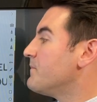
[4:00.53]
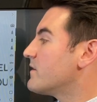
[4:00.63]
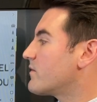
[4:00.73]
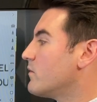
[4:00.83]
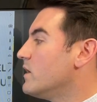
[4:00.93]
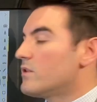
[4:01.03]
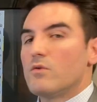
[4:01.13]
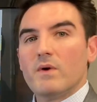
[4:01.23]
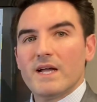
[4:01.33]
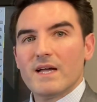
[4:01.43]
So the
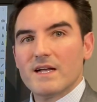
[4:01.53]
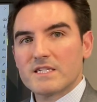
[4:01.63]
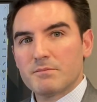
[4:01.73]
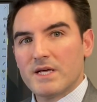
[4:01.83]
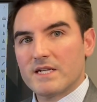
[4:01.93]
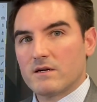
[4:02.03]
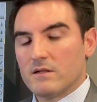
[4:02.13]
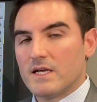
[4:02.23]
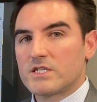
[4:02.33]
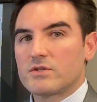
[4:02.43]
way I explain
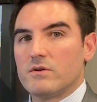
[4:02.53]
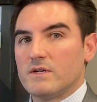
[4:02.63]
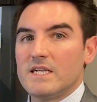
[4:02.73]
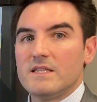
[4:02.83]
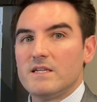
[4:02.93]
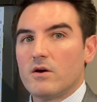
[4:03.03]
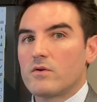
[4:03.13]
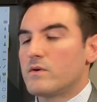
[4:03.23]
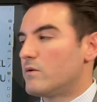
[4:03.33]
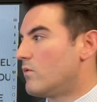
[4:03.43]
cholesterol in the
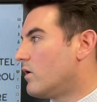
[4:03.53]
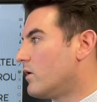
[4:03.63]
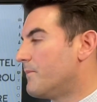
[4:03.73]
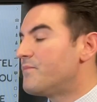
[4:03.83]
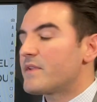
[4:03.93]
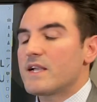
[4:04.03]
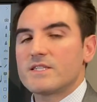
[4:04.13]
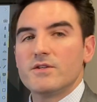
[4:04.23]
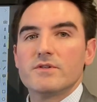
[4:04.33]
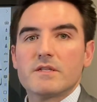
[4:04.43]
artery wall is
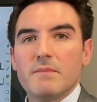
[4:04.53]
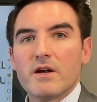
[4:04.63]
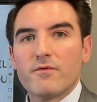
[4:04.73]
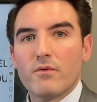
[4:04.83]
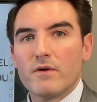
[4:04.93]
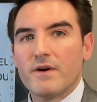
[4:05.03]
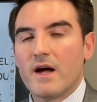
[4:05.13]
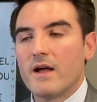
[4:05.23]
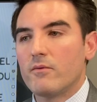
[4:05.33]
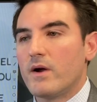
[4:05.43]
I use the metaphor of a
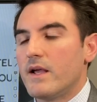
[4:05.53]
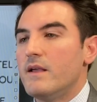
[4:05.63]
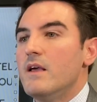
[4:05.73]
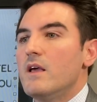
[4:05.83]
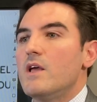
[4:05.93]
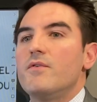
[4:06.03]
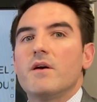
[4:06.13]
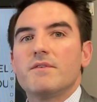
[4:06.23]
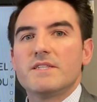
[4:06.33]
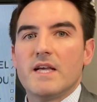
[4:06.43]
highway. If you
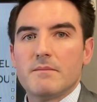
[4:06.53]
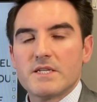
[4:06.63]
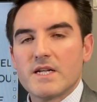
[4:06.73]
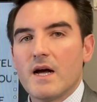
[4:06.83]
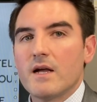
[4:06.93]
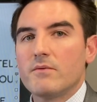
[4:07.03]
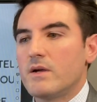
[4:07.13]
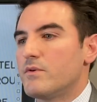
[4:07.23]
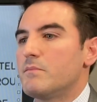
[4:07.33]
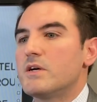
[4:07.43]
have a damaged highway
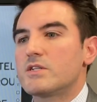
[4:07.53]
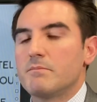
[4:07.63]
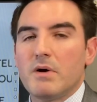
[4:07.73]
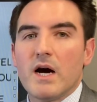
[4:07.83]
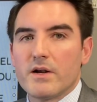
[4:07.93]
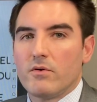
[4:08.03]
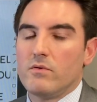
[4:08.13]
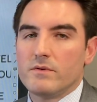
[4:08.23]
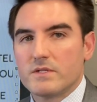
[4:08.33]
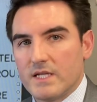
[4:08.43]
with a bunch of
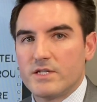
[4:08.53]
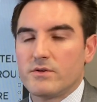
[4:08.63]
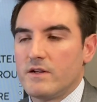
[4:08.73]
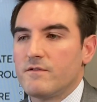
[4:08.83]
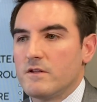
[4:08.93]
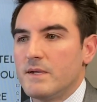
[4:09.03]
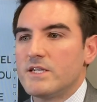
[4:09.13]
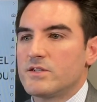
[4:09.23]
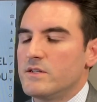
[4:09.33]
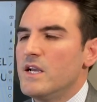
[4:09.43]
potholes, that's your
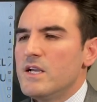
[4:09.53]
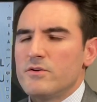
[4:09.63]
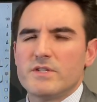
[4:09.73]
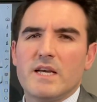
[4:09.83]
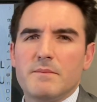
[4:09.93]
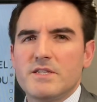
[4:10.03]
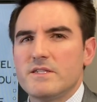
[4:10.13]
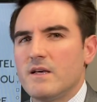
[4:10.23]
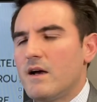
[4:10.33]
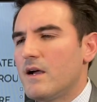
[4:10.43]
inflammation. You're
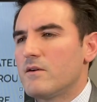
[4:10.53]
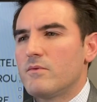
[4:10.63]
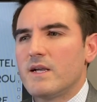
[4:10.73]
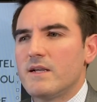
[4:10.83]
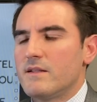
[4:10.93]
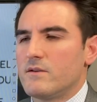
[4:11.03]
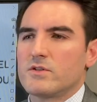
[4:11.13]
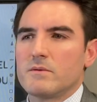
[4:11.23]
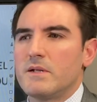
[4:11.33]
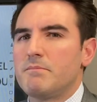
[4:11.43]
damaging the highway and there's
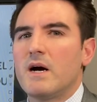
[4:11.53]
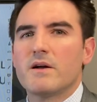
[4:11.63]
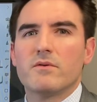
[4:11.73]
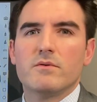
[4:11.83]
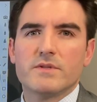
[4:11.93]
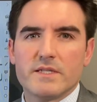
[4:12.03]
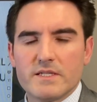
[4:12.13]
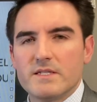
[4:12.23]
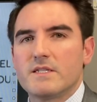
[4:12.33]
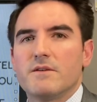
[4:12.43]
so many potholes,
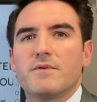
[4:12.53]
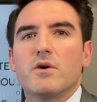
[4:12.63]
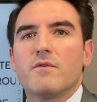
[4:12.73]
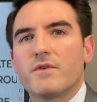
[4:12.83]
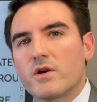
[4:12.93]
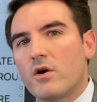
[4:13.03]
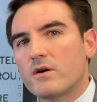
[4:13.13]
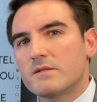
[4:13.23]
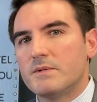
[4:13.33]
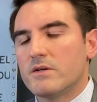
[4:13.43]
it's difficult for
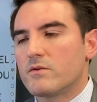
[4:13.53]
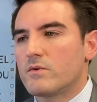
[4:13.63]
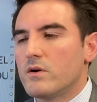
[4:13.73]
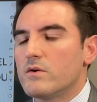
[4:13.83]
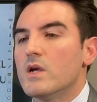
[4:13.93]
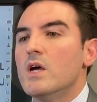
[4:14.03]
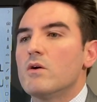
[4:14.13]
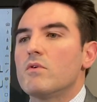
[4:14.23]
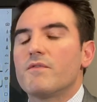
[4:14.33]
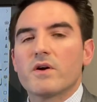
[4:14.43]
cars to be on the road.
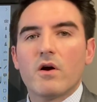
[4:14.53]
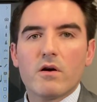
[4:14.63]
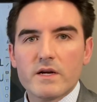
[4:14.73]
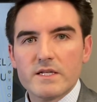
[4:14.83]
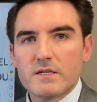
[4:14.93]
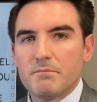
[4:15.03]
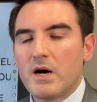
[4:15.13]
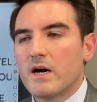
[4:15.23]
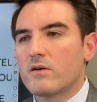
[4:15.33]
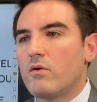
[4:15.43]
Well, if a car hits a
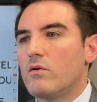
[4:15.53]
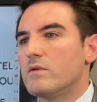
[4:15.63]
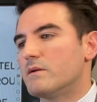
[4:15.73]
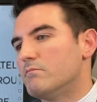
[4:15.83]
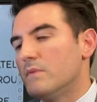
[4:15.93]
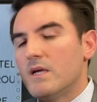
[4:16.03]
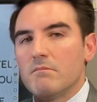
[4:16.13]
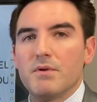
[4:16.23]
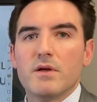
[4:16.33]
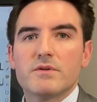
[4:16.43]
pothole and
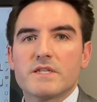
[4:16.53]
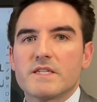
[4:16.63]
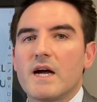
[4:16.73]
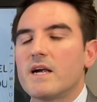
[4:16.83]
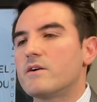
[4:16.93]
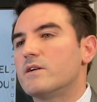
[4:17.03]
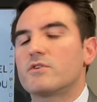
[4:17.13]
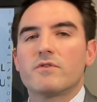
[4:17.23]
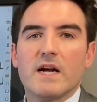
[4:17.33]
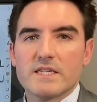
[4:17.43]
blows a tire and
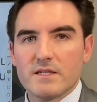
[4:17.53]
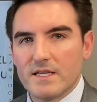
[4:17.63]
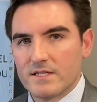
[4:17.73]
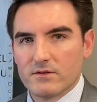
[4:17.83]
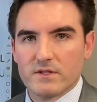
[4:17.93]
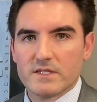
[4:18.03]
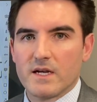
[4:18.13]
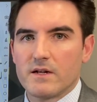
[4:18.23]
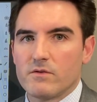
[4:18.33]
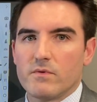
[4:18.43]
crash lands on the
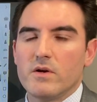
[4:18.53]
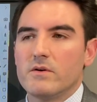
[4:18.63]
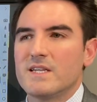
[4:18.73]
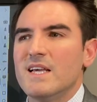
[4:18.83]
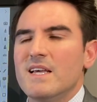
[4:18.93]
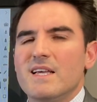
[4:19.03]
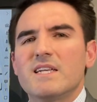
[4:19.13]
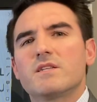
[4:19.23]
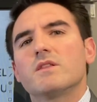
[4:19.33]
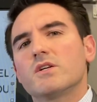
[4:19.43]
side of the road,
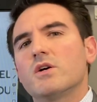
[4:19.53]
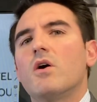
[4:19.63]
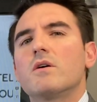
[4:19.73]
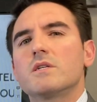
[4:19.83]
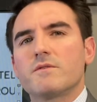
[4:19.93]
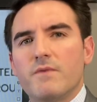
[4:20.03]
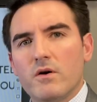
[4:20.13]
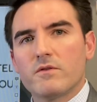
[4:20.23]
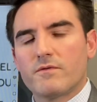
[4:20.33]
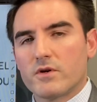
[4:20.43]
is it the car's
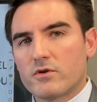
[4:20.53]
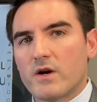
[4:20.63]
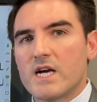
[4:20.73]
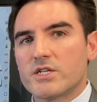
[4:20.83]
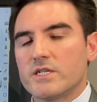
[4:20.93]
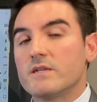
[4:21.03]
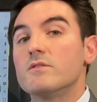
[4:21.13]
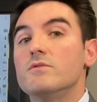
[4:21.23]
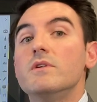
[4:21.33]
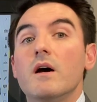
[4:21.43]
fault for crashing?
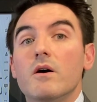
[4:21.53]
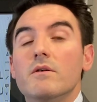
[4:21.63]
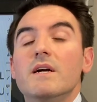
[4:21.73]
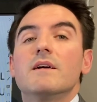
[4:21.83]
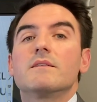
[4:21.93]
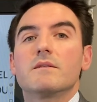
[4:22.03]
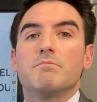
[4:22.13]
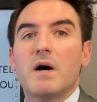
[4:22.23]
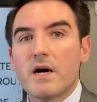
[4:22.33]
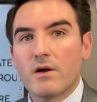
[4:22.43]
No, it's the
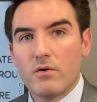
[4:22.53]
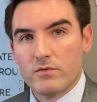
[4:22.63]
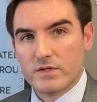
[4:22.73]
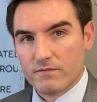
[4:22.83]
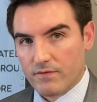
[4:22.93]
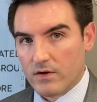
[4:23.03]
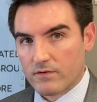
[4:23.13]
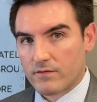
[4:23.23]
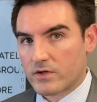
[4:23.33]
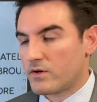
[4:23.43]
pothole's
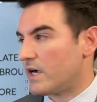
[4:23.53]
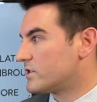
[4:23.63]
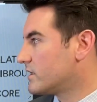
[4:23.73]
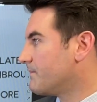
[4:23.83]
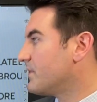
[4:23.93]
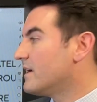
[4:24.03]
fault for crashing.